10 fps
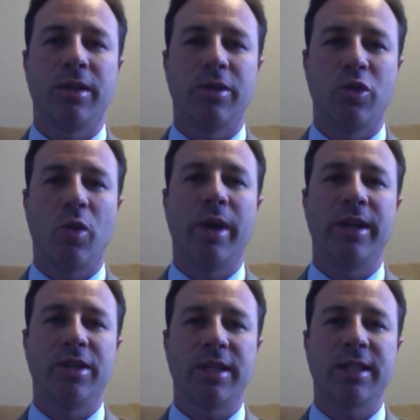
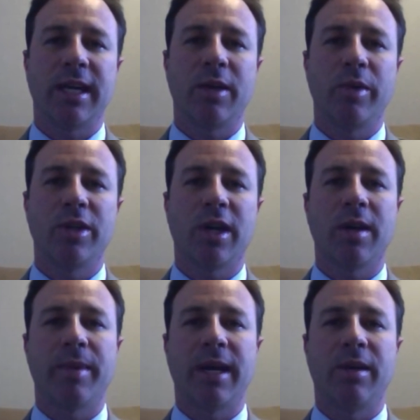joint, just like we talk
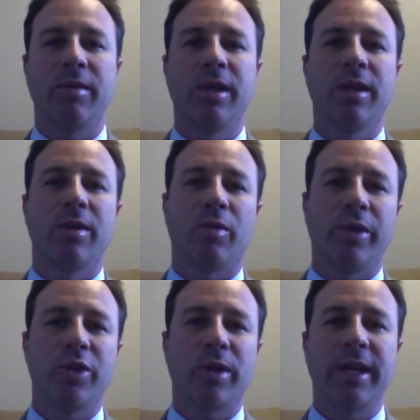about
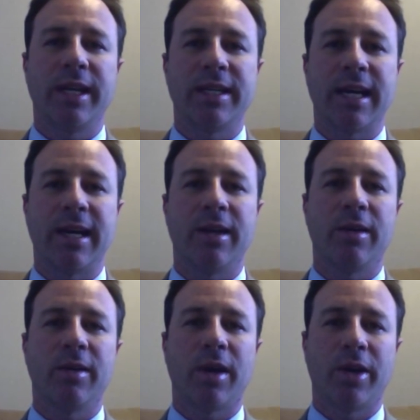retreading a
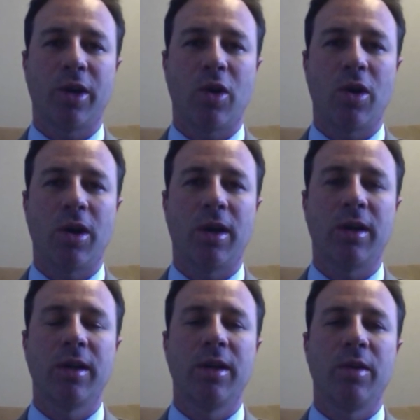tire on a
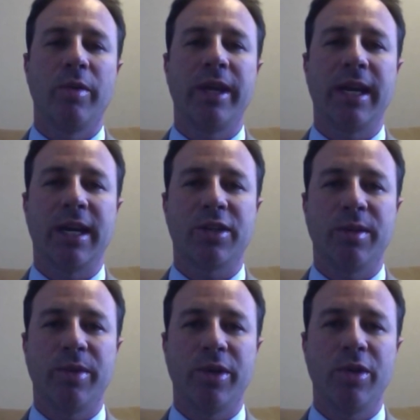car. We can actually
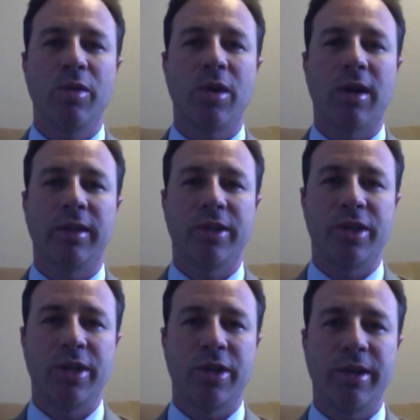put new cartilage
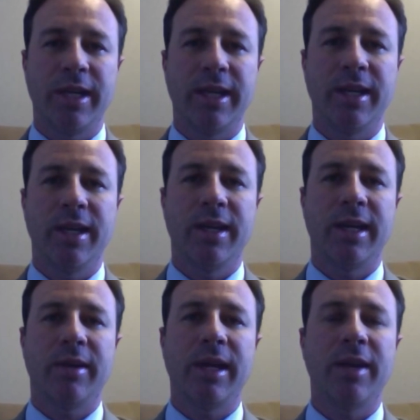in your knee.
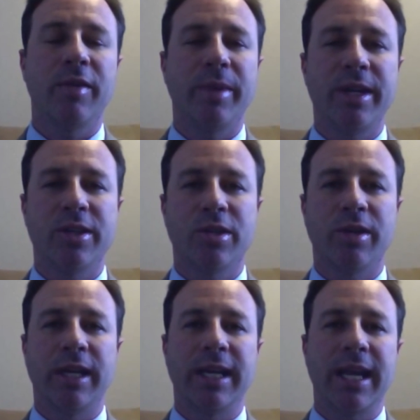Now, not everybody is
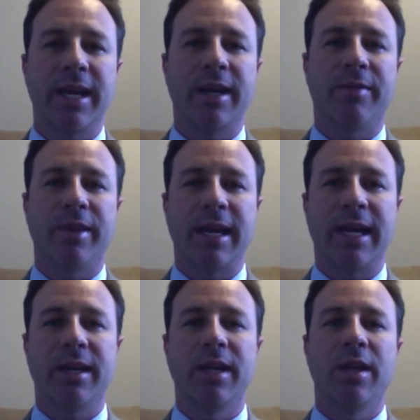certainly a candidate for
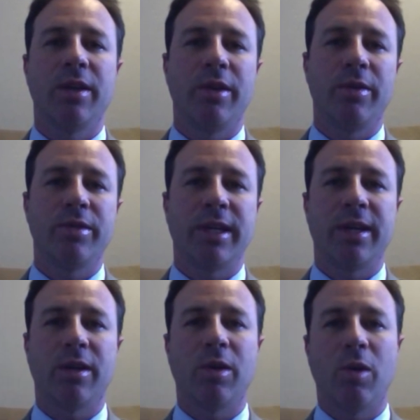that. Those
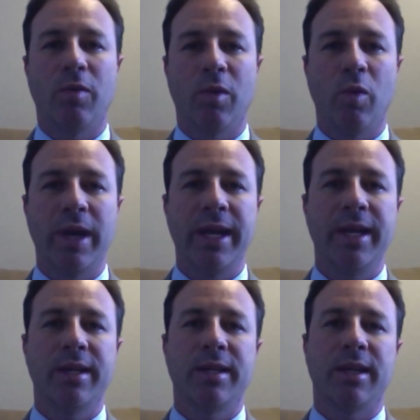that are
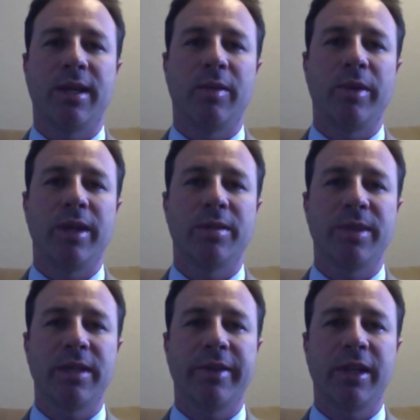overweight, we
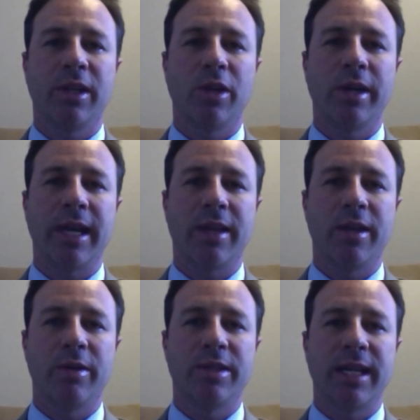specifically look at
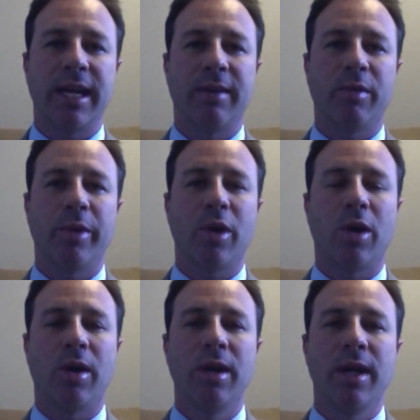those that have what we call